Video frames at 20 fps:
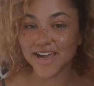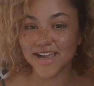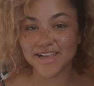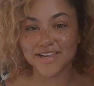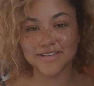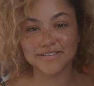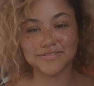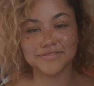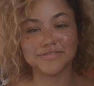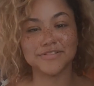
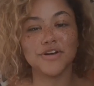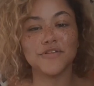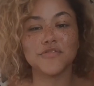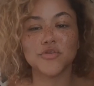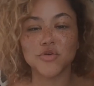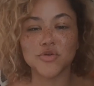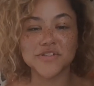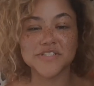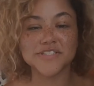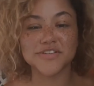I,
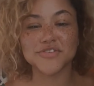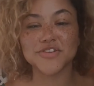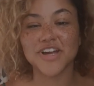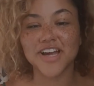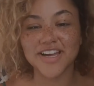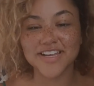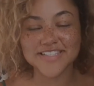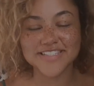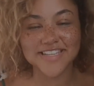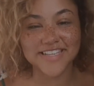of course, tell you
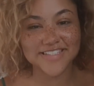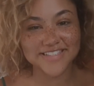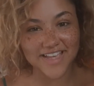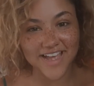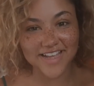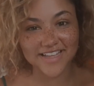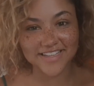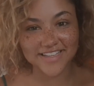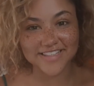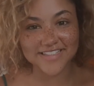guys
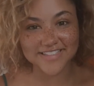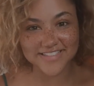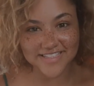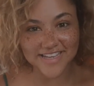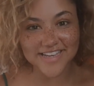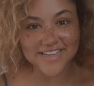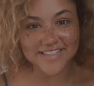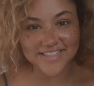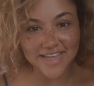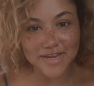exactly the
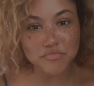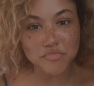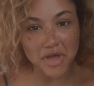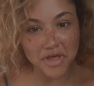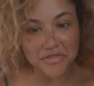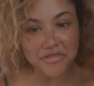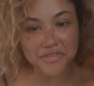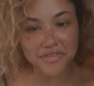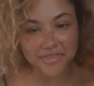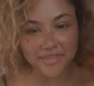date and
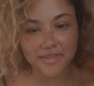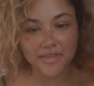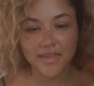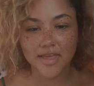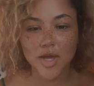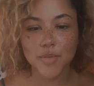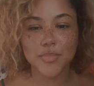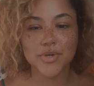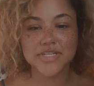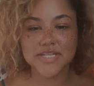month,
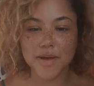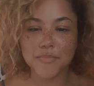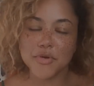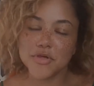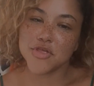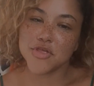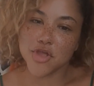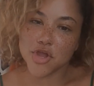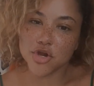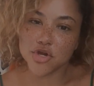but
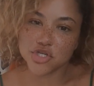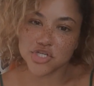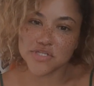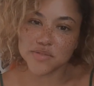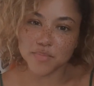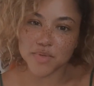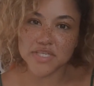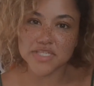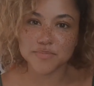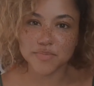of the year
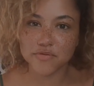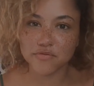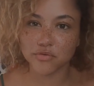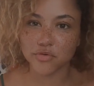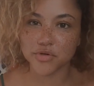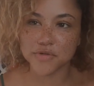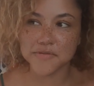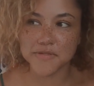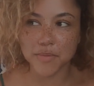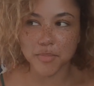just means
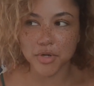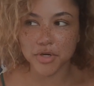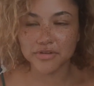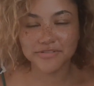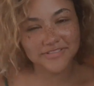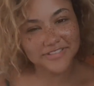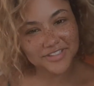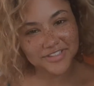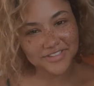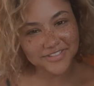before
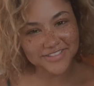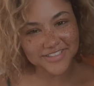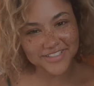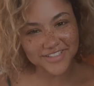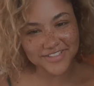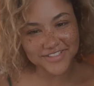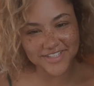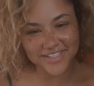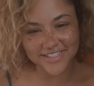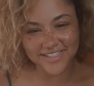summer,
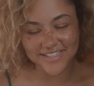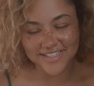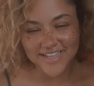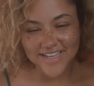you know?